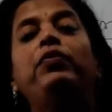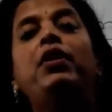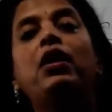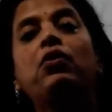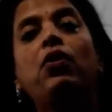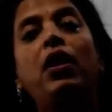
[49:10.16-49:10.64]

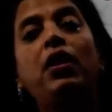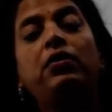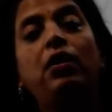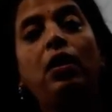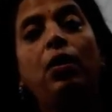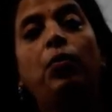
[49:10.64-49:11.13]
They are called as
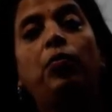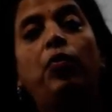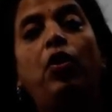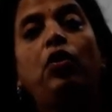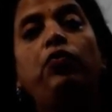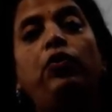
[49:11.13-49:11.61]
the
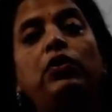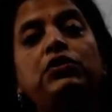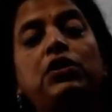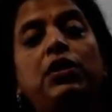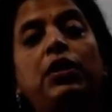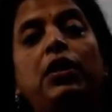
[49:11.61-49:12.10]

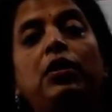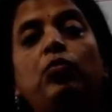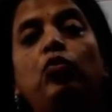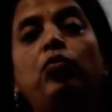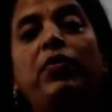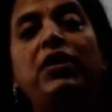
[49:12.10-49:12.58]
morphogenetic
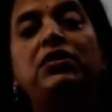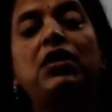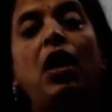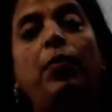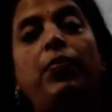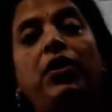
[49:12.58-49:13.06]
movements
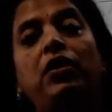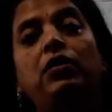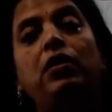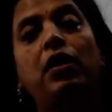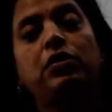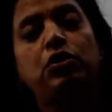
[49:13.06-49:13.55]
happen in
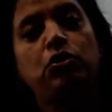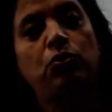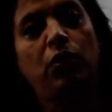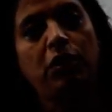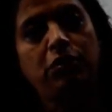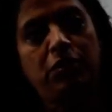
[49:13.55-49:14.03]

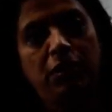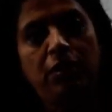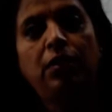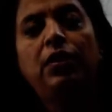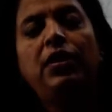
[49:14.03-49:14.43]
gastrulation.